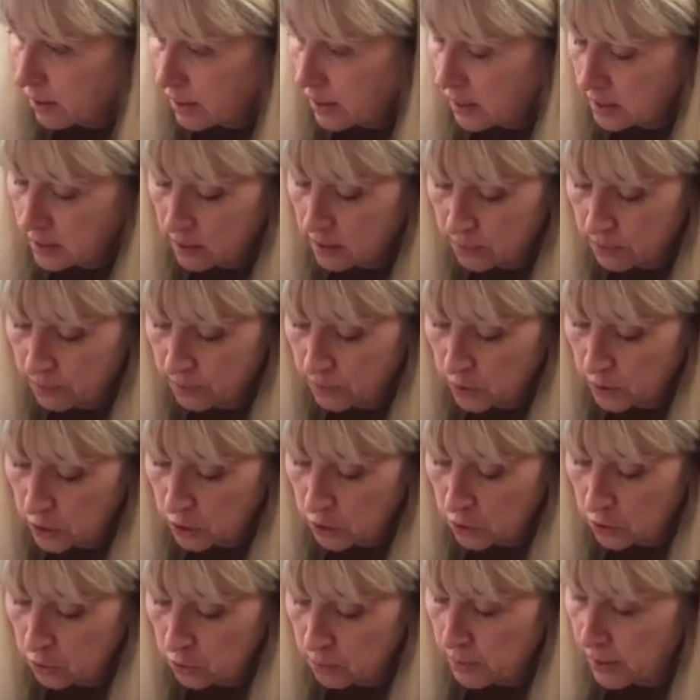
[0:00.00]
Is his foot
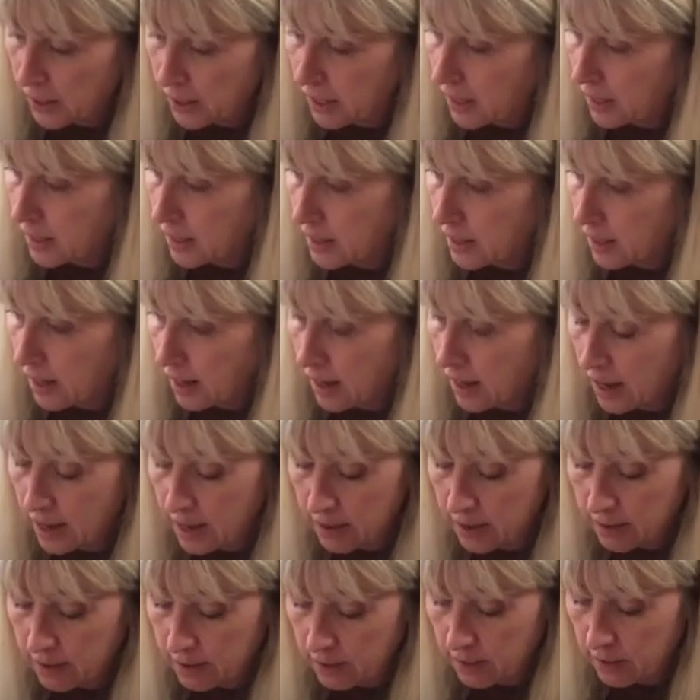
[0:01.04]
too big?
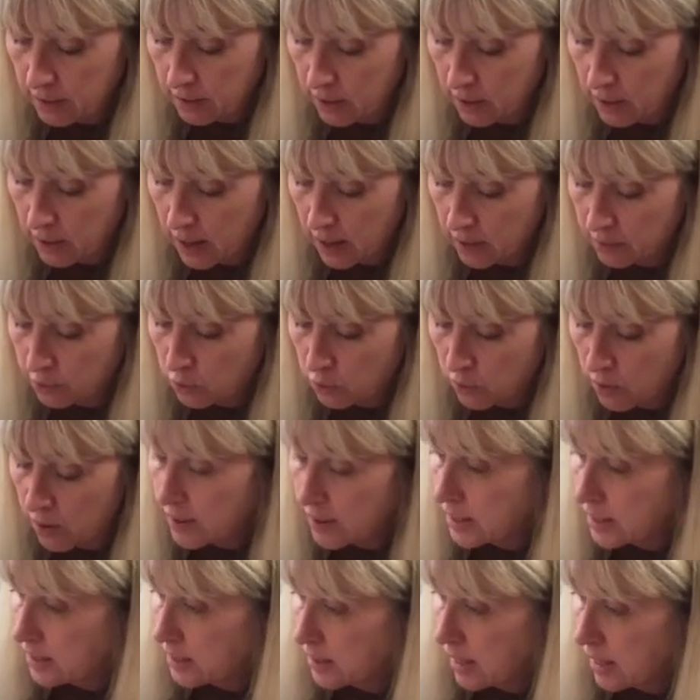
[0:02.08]
I have drawn
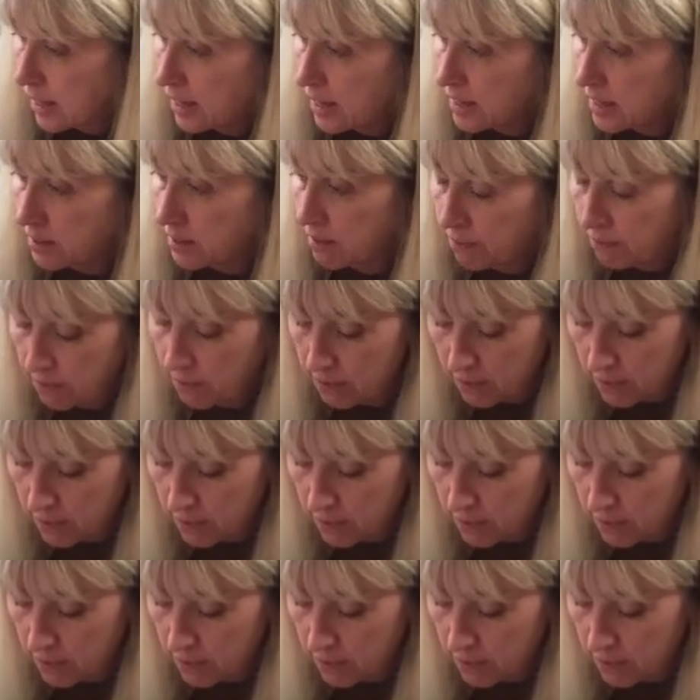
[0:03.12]
this guy's